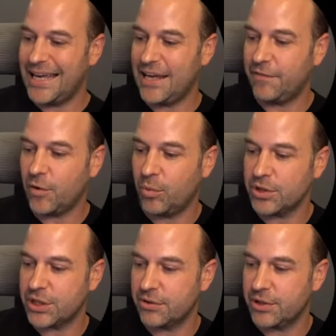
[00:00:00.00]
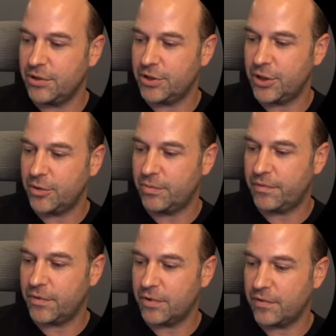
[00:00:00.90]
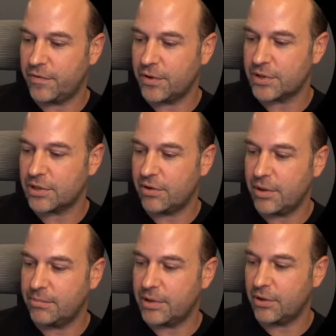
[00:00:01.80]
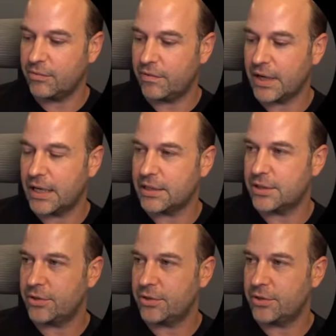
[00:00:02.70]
If you're watching on YouTube for the first time, don't forget